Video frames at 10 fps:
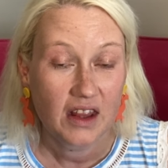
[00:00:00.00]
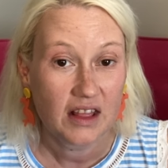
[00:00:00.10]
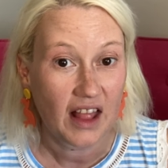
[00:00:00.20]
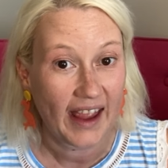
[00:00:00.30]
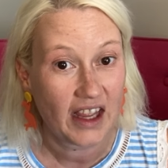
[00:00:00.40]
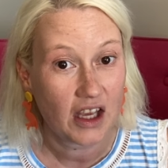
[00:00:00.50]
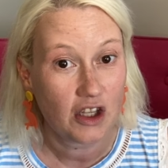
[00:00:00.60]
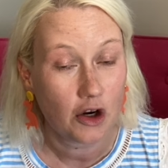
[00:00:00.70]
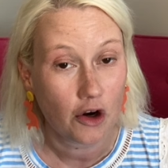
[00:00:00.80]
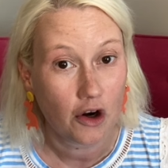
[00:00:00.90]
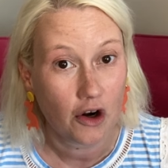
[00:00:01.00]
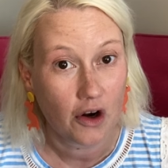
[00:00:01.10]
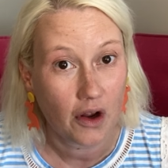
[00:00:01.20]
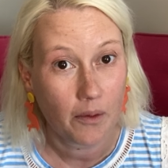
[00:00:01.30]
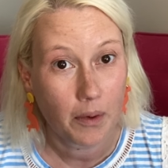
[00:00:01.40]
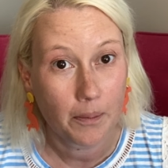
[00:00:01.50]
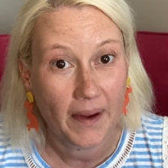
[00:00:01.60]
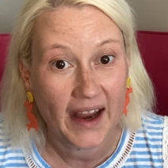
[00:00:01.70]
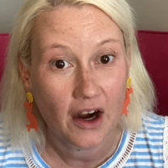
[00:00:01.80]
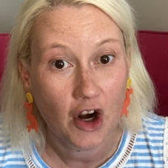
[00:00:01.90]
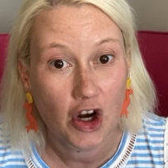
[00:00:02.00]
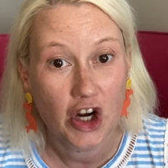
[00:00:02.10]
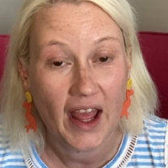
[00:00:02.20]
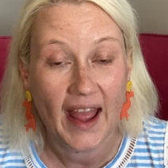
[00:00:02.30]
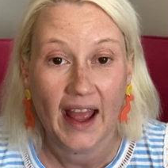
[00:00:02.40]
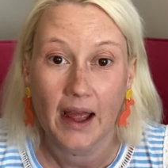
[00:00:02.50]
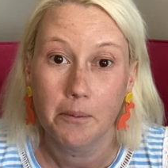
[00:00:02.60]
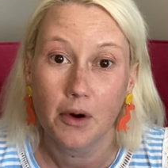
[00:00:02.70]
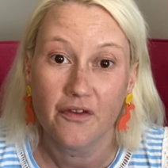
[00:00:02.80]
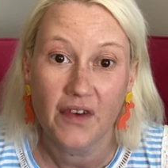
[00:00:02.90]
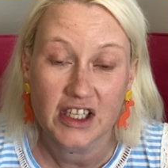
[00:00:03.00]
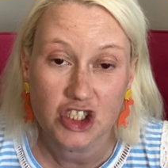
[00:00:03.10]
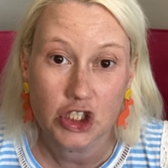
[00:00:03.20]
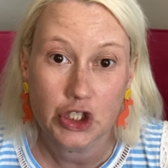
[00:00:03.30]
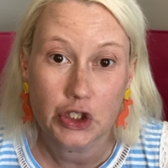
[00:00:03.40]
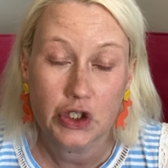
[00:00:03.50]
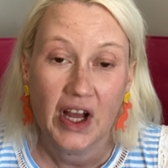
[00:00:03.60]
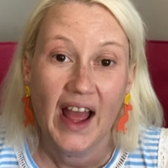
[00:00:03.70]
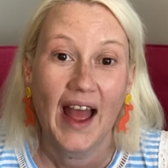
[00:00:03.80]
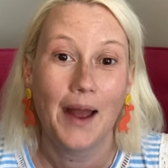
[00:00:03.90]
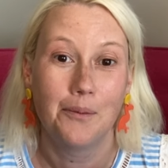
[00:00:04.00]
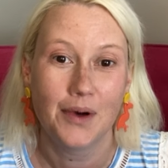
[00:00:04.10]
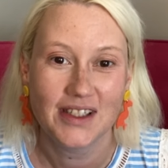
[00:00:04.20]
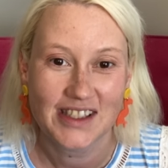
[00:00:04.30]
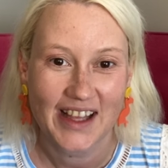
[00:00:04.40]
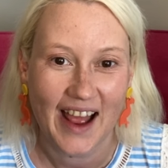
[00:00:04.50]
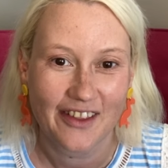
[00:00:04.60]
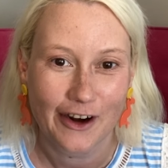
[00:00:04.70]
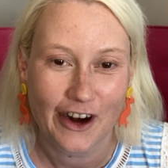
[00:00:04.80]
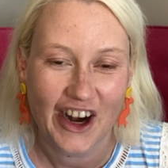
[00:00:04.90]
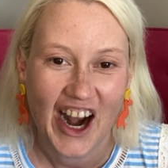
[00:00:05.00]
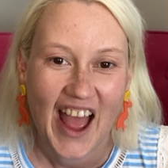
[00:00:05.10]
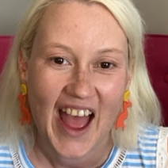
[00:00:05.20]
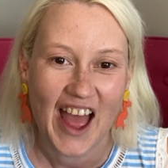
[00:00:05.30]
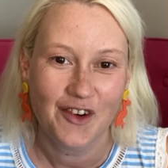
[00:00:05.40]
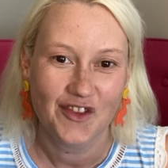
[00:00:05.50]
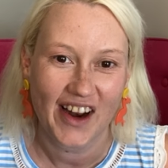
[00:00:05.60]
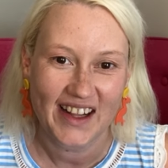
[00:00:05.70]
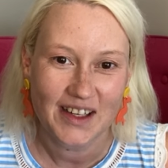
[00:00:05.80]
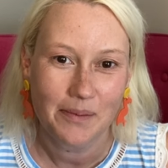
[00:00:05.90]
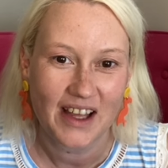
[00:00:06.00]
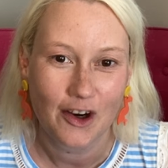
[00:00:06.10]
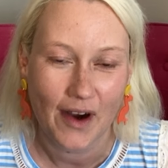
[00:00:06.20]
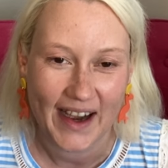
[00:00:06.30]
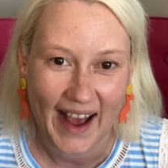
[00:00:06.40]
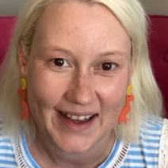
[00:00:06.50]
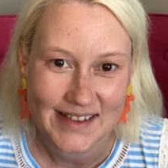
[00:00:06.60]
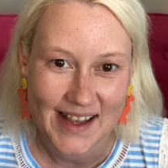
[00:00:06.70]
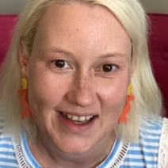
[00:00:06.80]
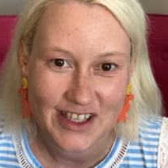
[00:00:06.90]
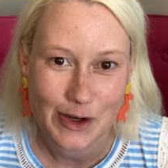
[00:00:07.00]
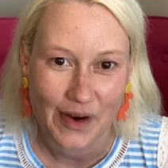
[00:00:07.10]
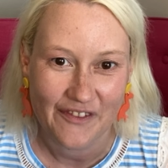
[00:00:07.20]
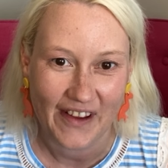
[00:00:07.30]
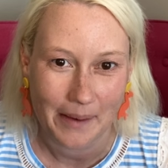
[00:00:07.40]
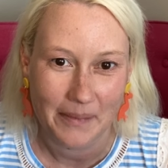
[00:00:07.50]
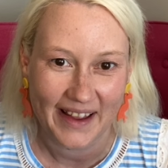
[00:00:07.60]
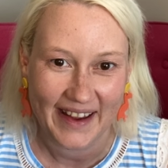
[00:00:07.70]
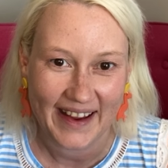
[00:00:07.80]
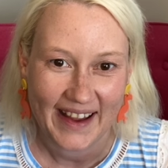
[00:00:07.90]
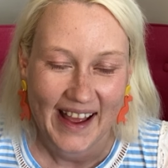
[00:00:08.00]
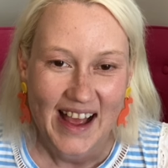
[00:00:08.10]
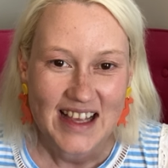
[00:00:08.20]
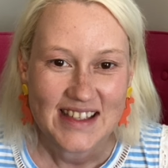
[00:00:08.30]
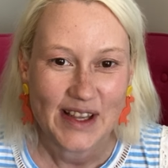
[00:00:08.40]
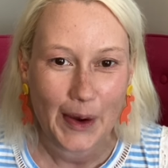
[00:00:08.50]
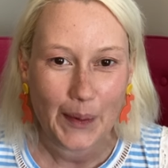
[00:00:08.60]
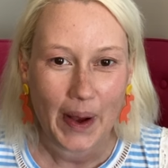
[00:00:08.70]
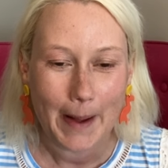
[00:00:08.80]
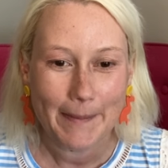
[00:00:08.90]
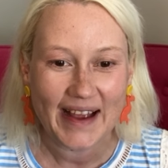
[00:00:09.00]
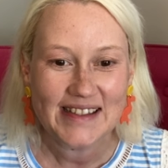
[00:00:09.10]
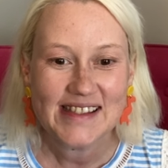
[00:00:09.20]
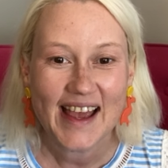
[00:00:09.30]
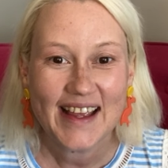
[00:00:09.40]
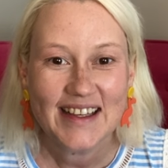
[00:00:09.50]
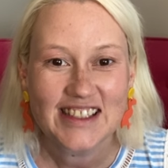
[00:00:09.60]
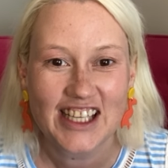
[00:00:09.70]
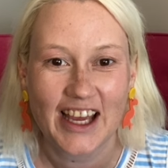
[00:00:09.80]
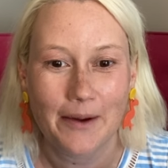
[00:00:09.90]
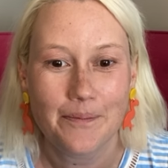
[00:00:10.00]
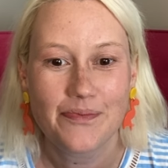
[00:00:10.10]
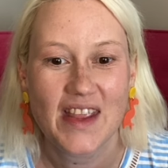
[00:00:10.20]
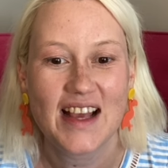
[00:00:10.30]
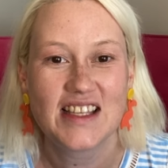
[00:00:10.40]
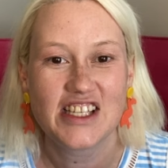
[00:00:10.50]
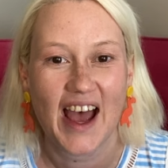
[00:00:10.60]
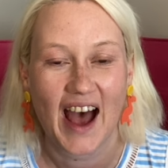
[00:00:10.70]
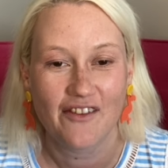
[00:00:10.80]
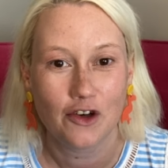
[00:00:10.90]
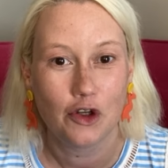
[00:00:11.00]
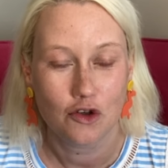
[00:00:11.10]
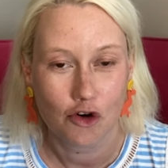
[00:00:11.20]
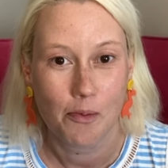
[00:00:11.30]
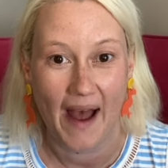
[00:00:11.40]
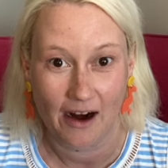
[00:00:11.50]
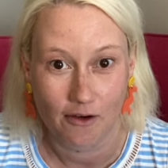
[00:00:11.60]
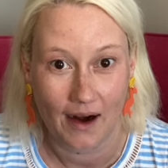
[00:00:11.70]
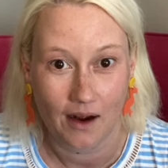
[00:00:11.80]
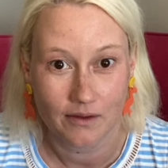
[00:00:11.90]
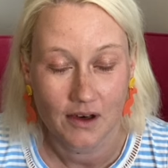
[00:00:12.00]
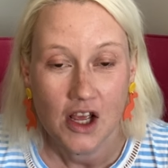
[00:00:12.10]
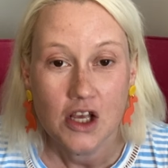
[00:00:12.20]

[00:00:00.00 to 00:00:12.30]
like you're prepared and professional and put together and ready to be a great asset to a family. So my second tip is to have a neutral background.